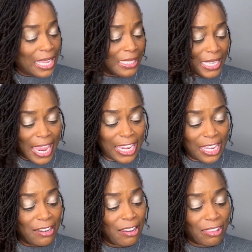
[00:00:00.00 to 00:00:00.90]

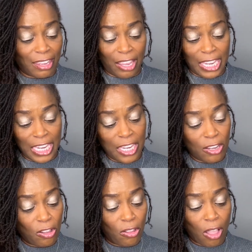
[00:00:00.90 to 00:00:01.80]
taken the
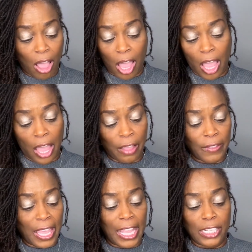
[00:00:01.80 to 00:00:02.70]
heel
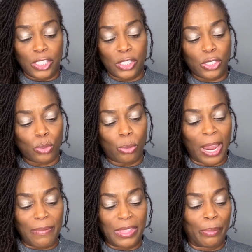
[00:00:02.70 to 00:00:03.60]
off,
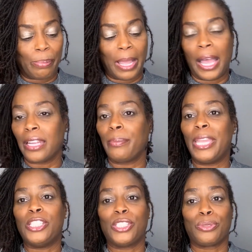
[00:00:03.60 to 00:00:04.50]
scraped the bottom,
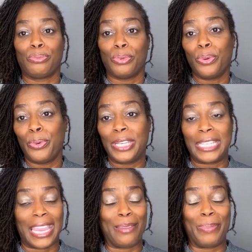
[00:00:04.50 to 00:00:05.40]
and just ruined
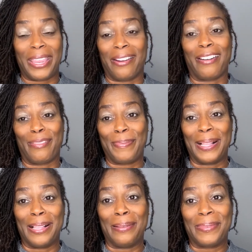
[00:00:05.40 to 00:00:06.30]
a pair of
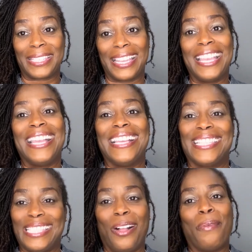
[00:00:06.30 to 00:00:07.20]
pumps.
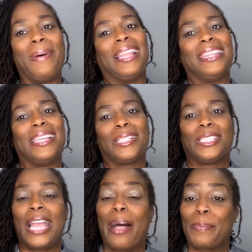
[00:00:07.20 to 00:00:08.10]
So my luck
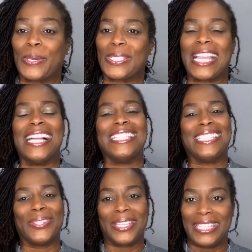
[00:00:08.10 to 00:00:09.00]
shoppers,
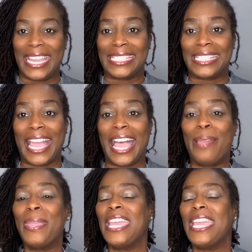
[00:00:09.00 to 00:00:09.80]
until the next time,